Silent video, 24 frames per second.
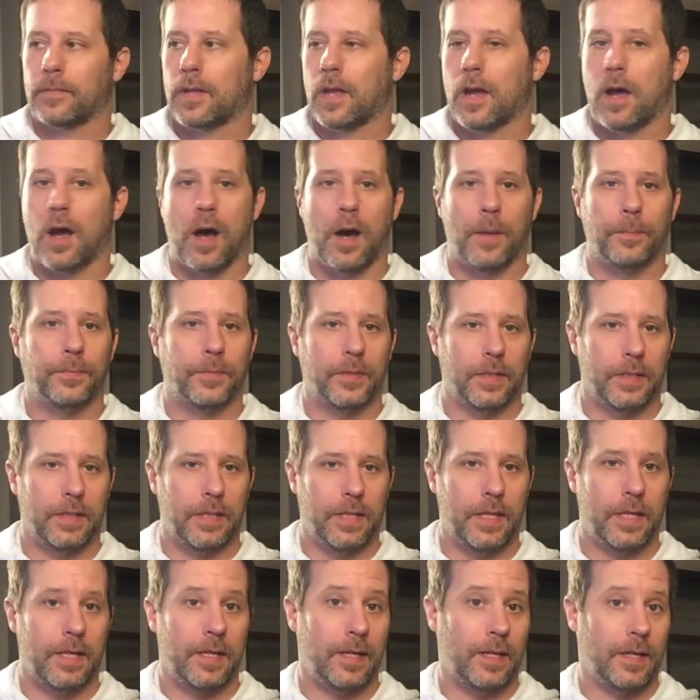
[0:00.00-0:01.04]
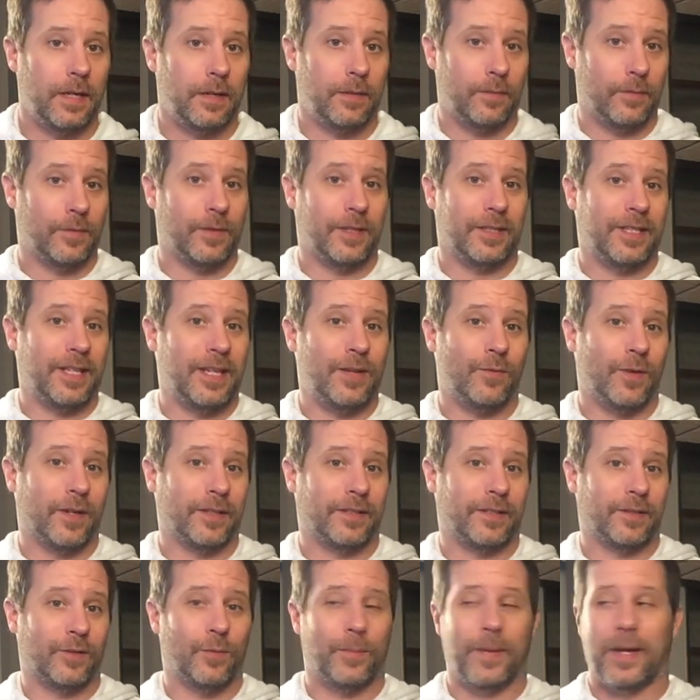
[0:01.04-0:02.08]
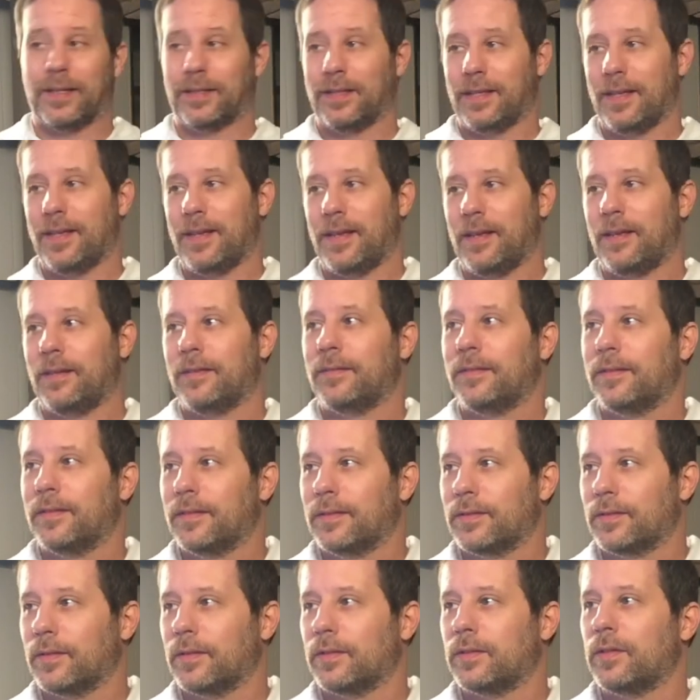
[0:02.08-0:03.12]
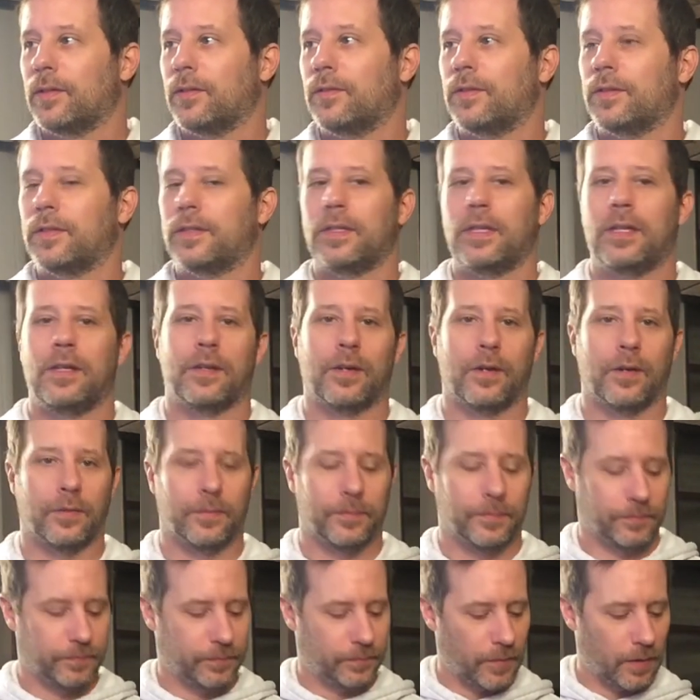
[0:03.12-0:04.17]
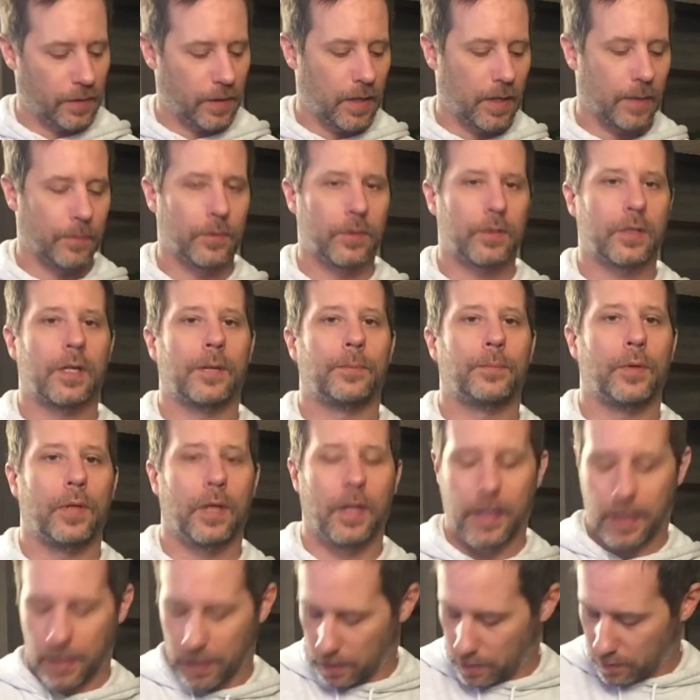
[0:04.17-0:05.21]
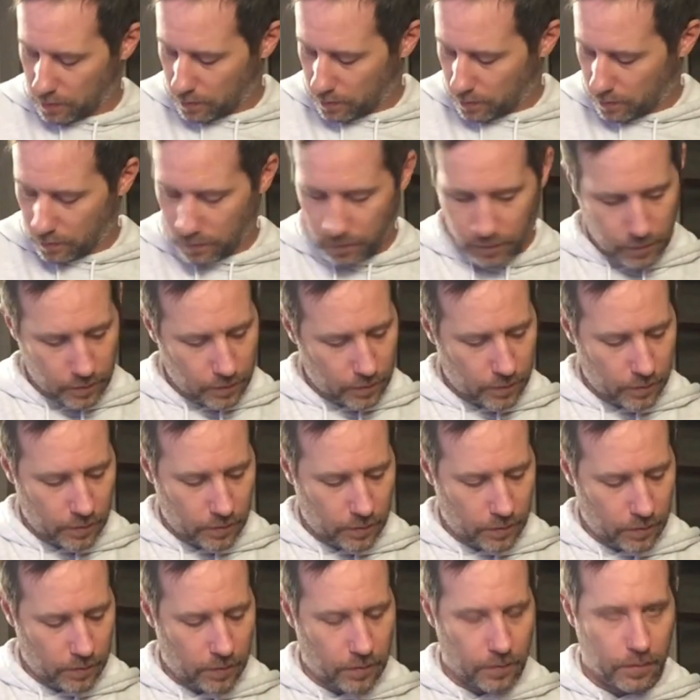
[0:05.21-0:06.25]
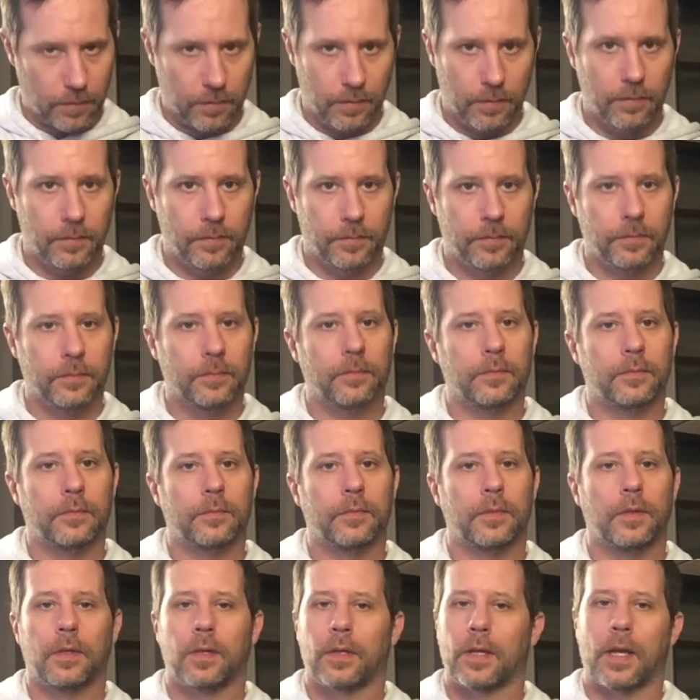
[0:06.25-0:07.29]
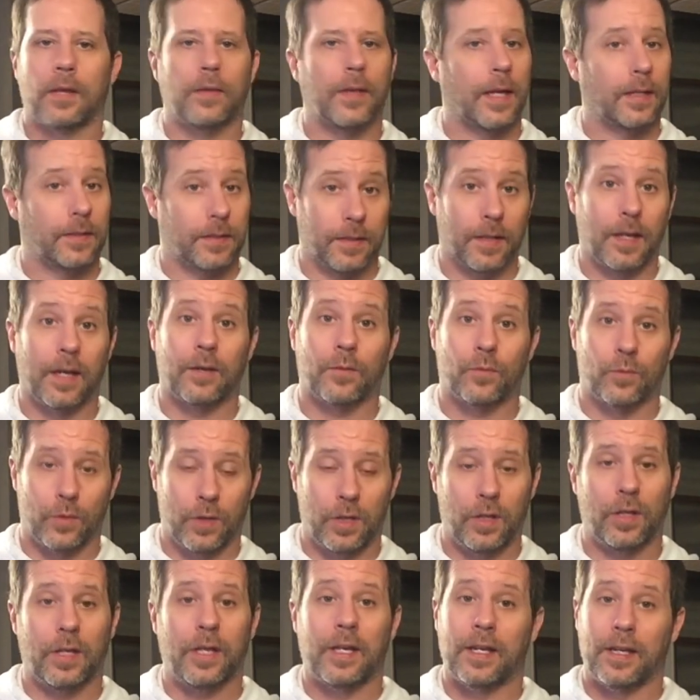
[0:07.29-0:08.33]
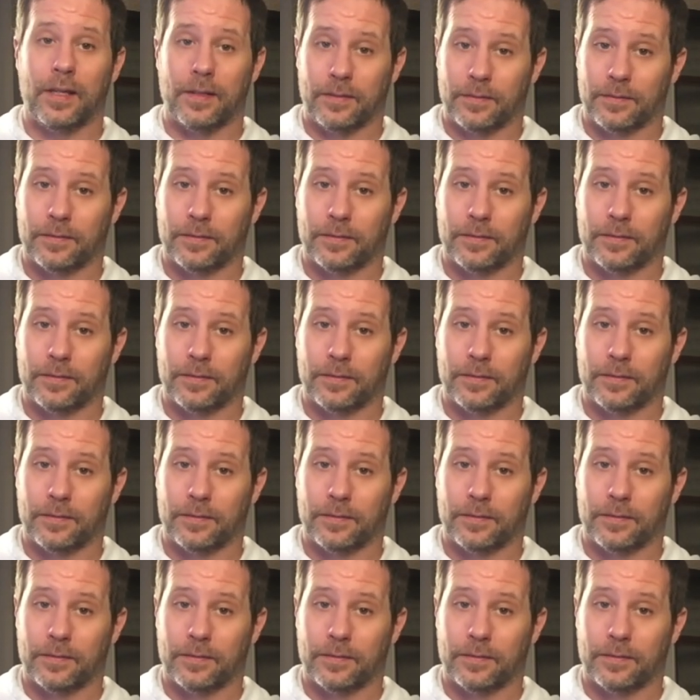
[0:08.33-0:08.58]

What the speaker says: up to D, and D wants to go back to E. So let's hear the C note. Again, I'm just gonna play it. Again, that's like really.